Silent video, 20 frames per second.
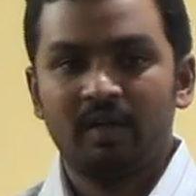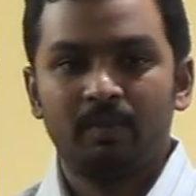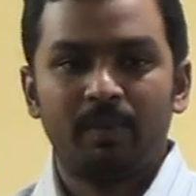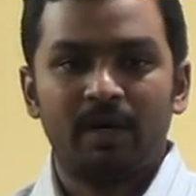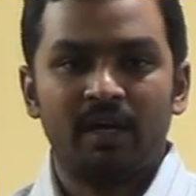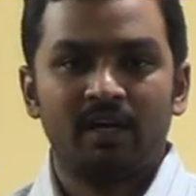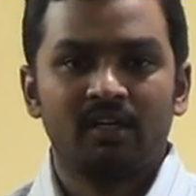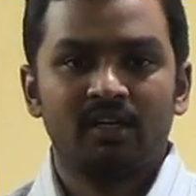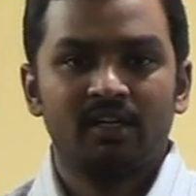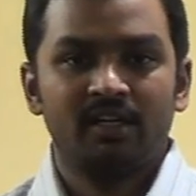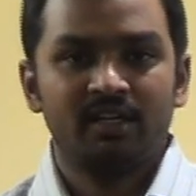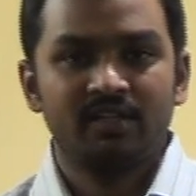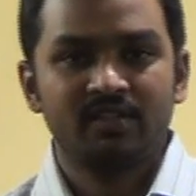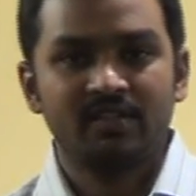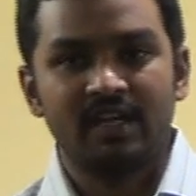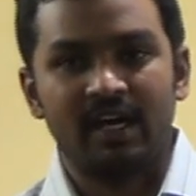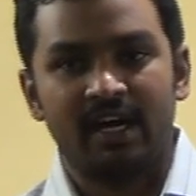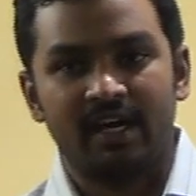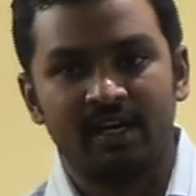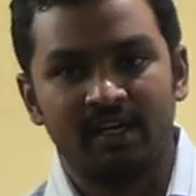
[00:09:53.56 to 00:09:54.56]
when a partner
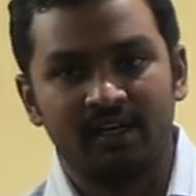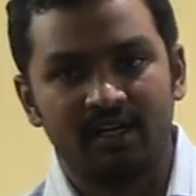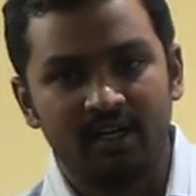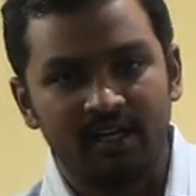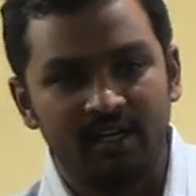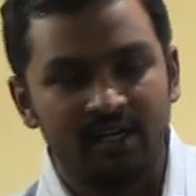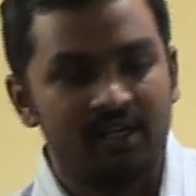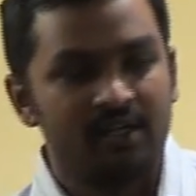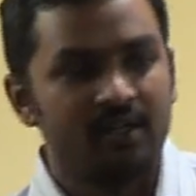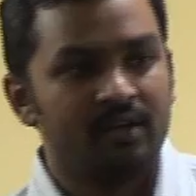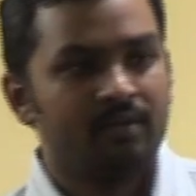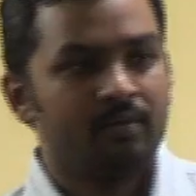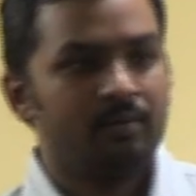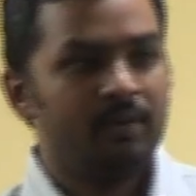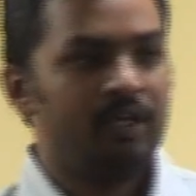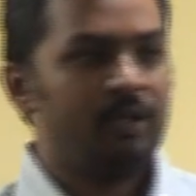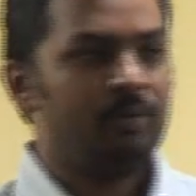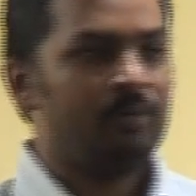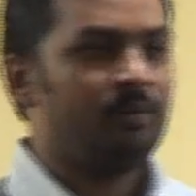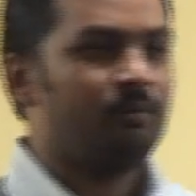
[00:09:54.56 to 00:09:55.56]
is guaranteed
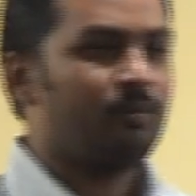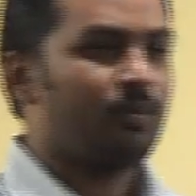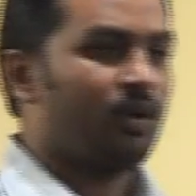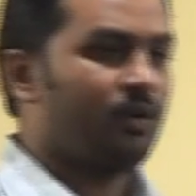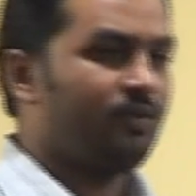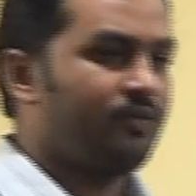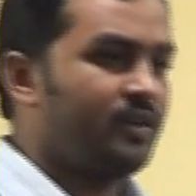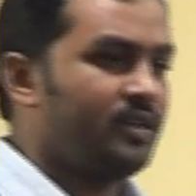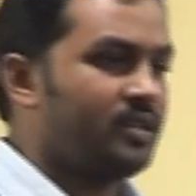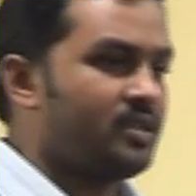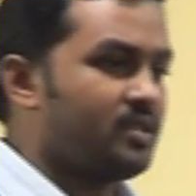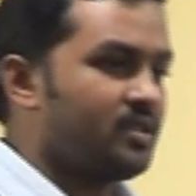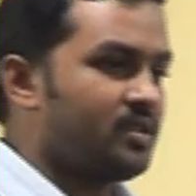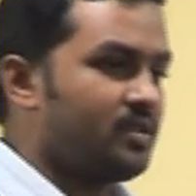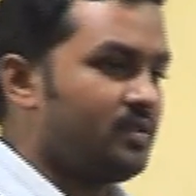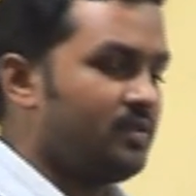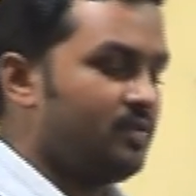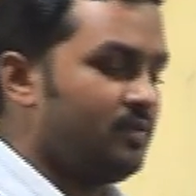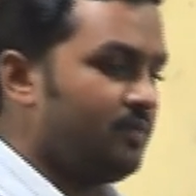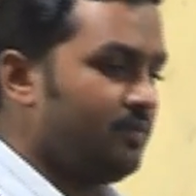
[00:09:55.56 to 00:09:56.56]
minimum
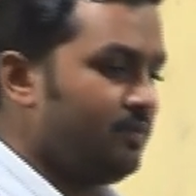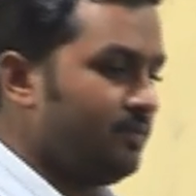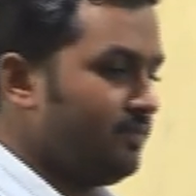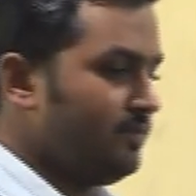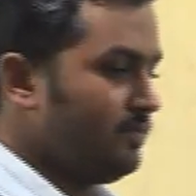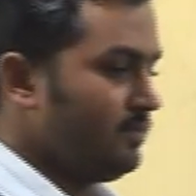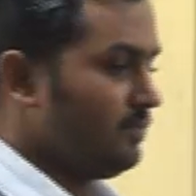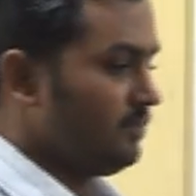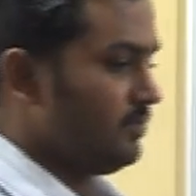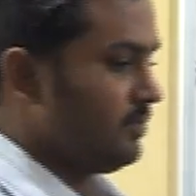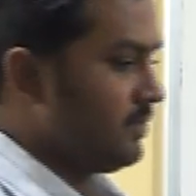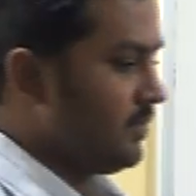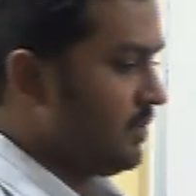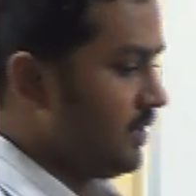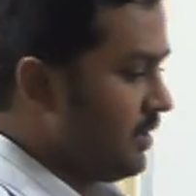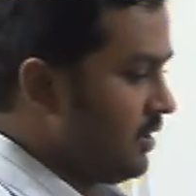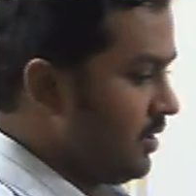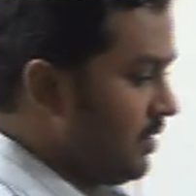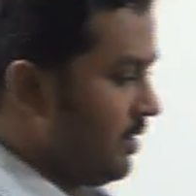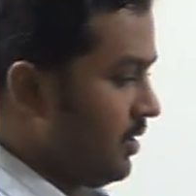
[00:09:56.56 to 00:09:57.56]
profits,
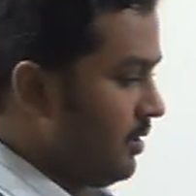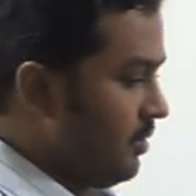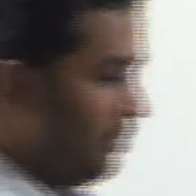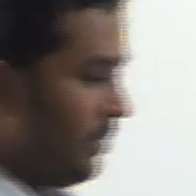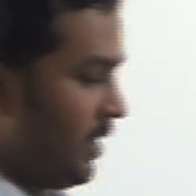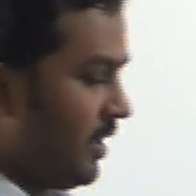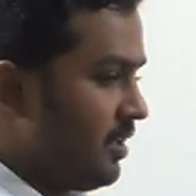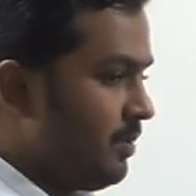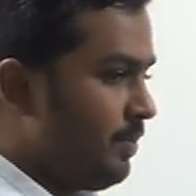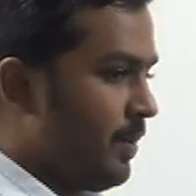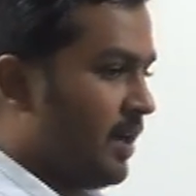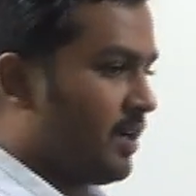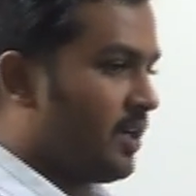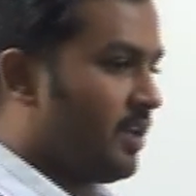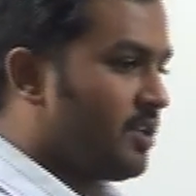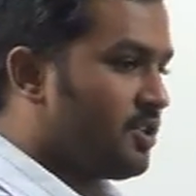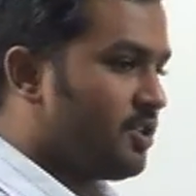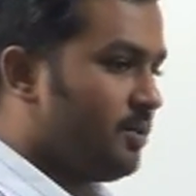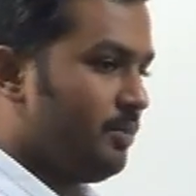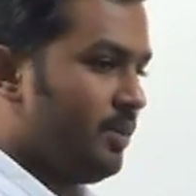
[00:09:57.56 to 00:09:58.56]
by the
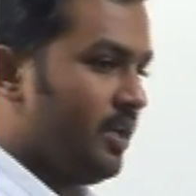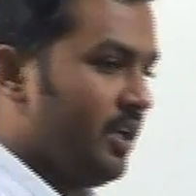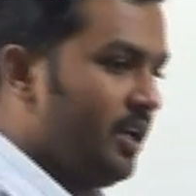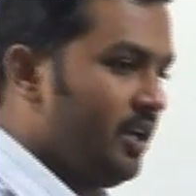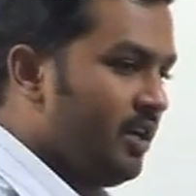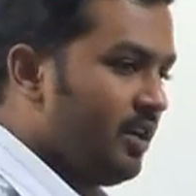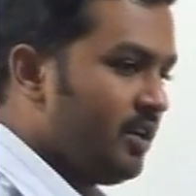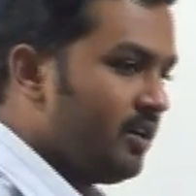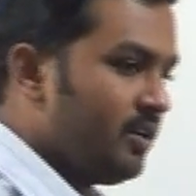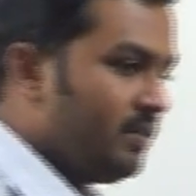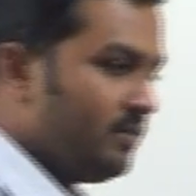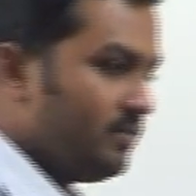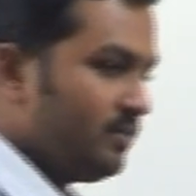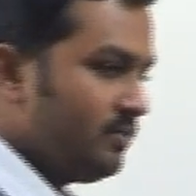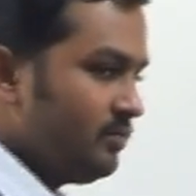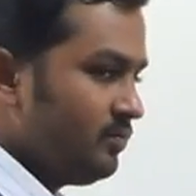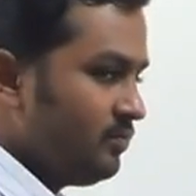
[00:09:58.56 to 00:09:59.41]
partnership deed,